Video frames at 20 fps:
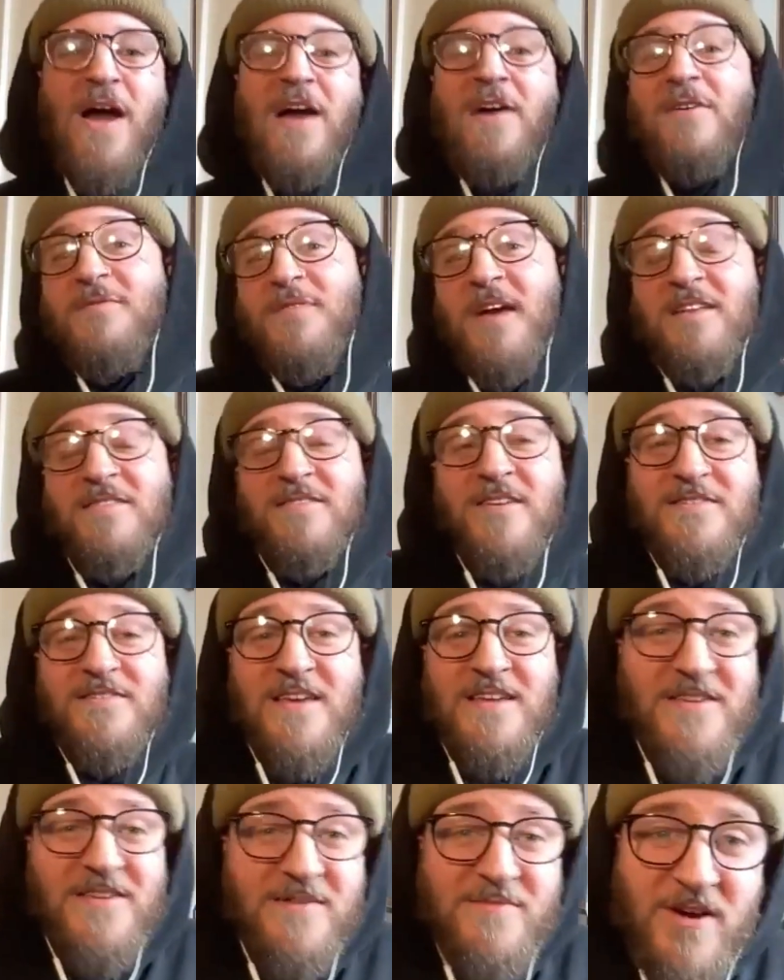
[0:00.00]
out of that does
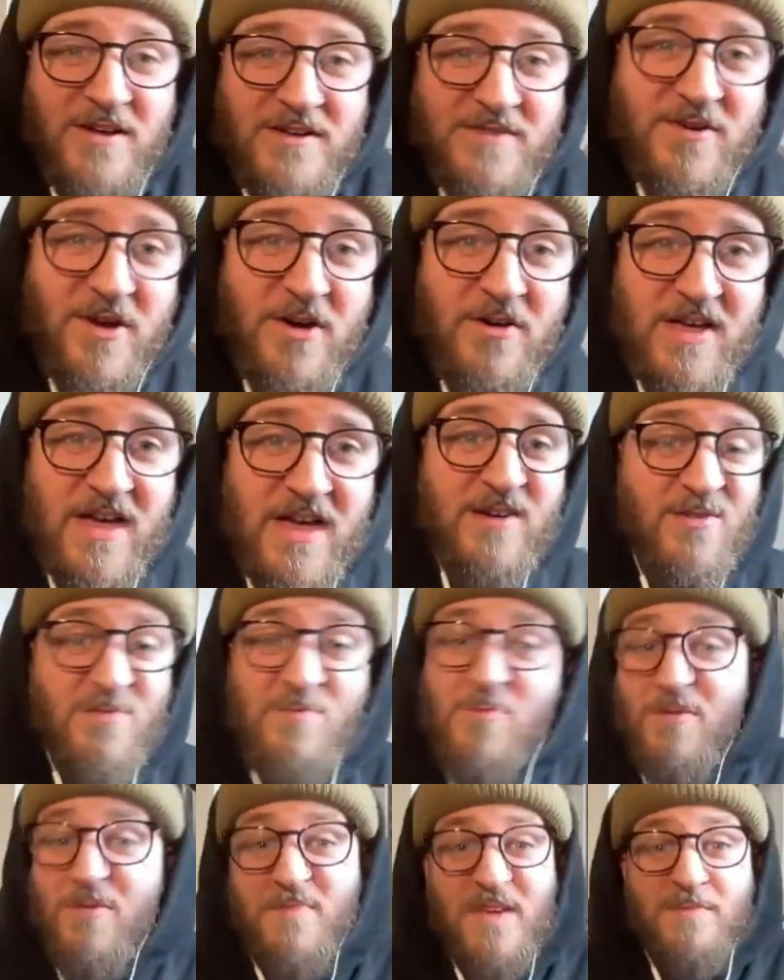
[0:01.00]
end up kind of going out
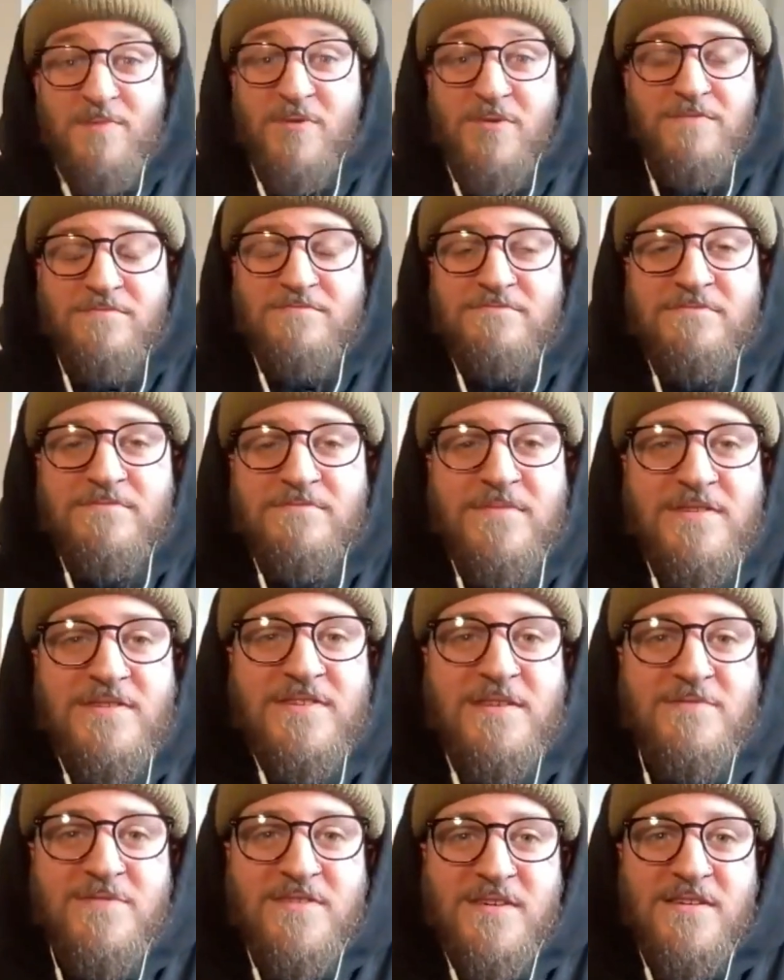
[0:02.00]
and what people
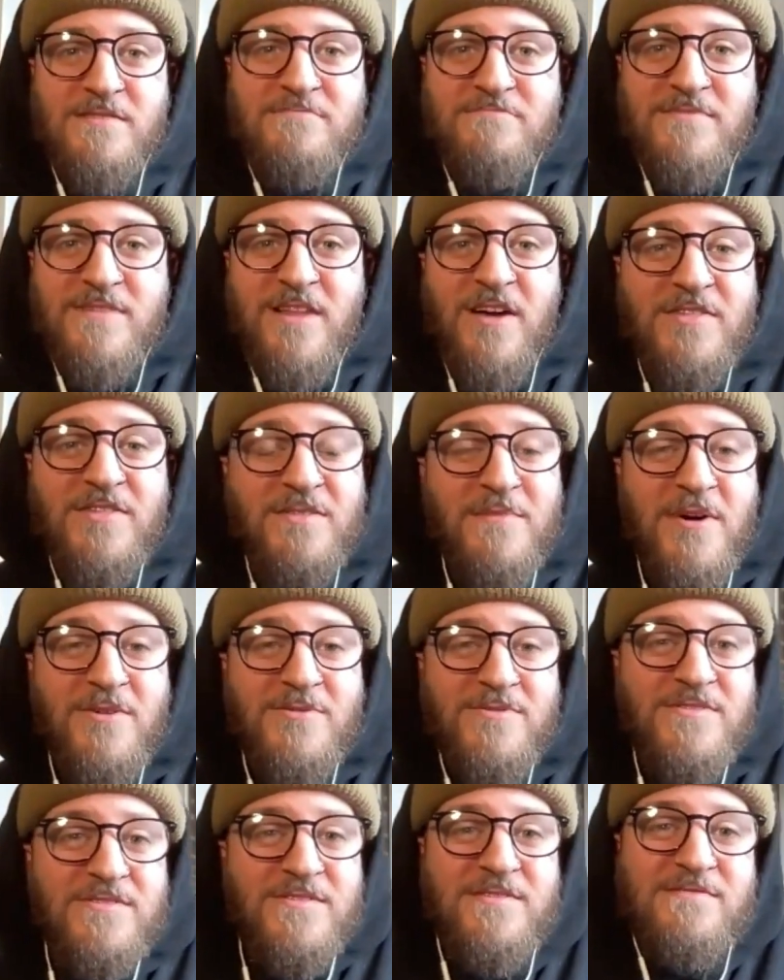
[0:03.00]
seem to like the
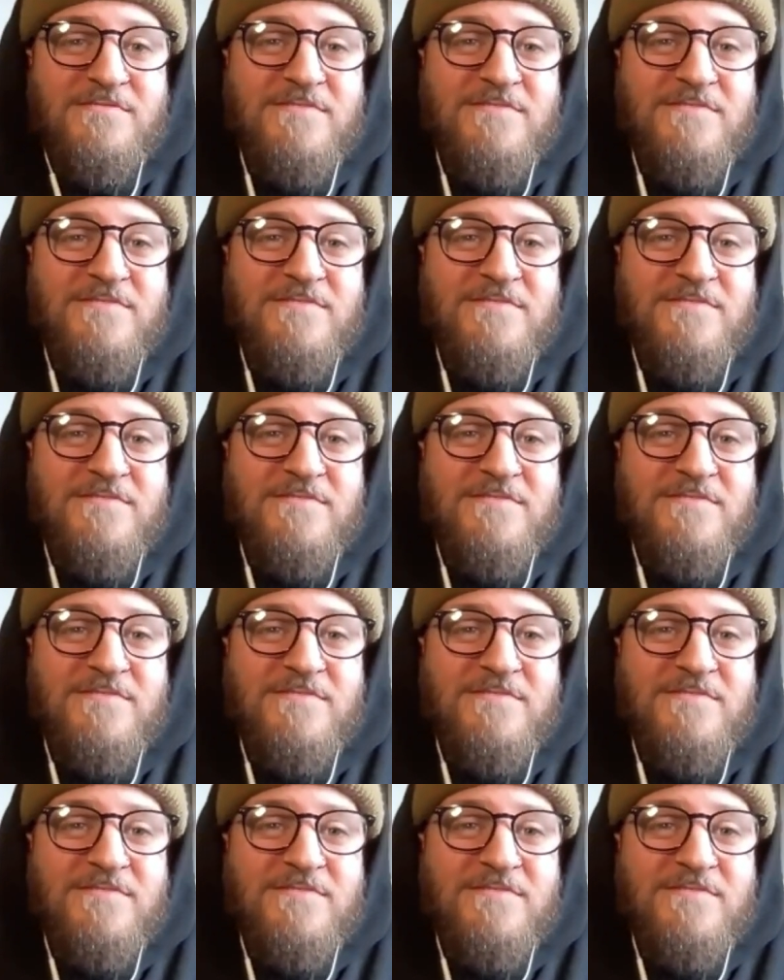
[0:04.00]
most.